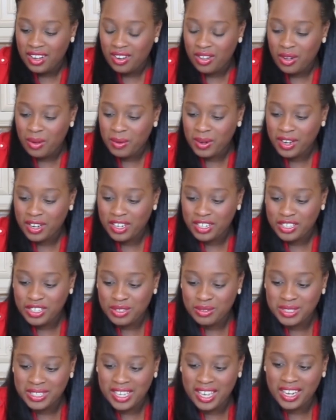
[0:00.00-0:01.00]
All we're gonna do
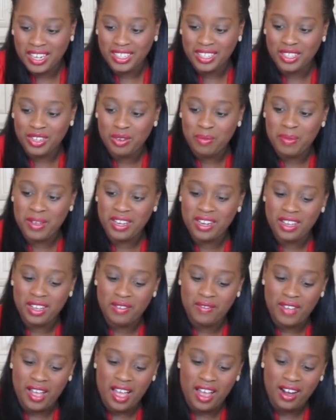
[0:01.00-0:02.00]
is get a little bit of
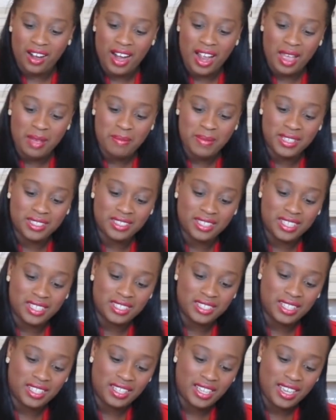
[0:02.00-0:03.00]
our hibiscus
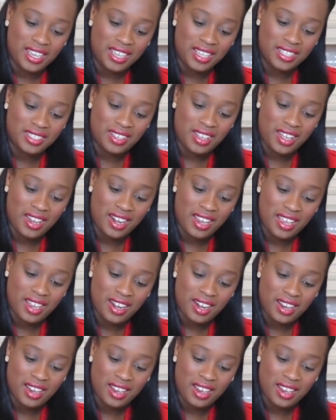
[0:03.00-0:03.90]
glaze on it.